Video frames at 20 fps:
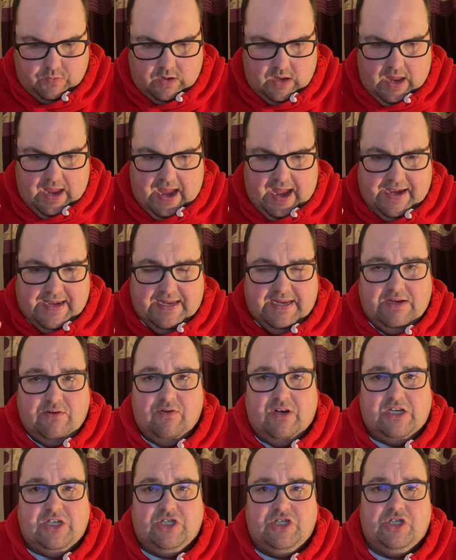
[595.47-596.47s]
any
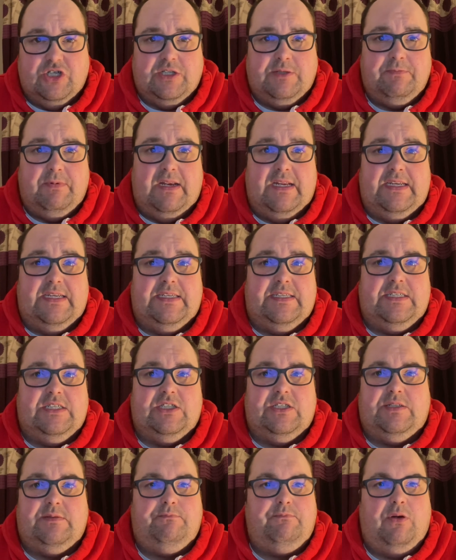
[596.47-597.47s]
questions, please
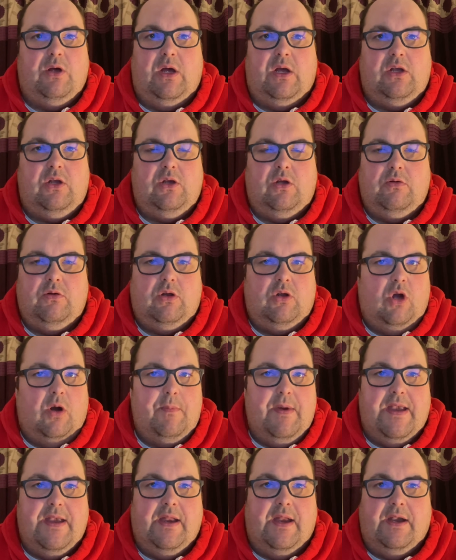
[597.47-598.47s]
just put a
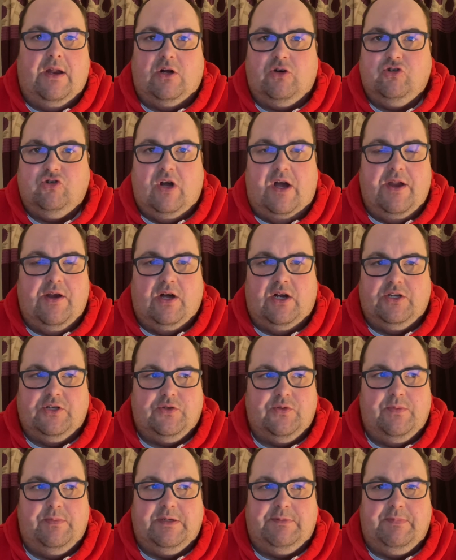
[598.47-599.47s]
comment and I'll try and
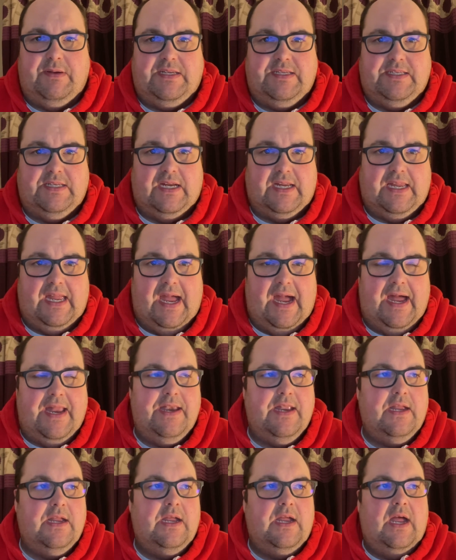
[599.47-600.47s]
answer them as best I
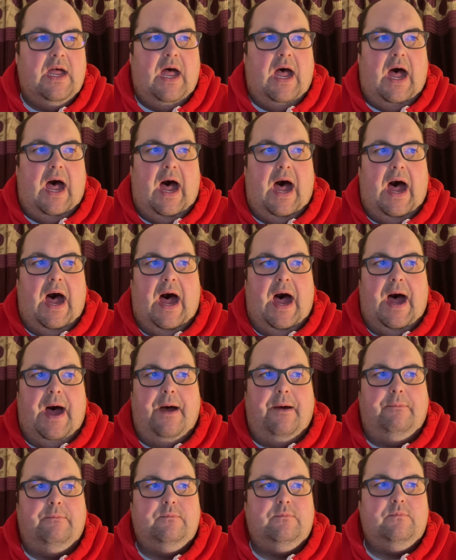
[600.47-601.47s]
can.
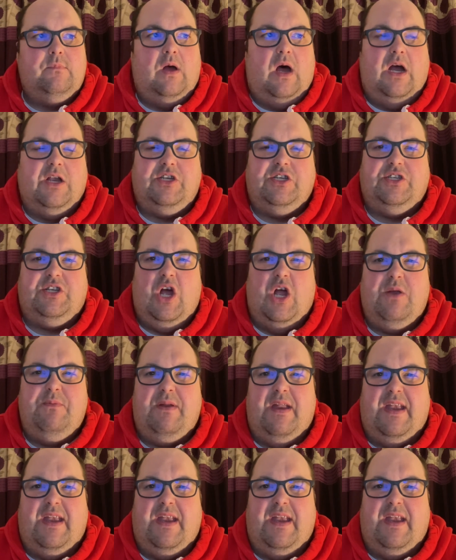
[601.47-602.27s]
I just hope that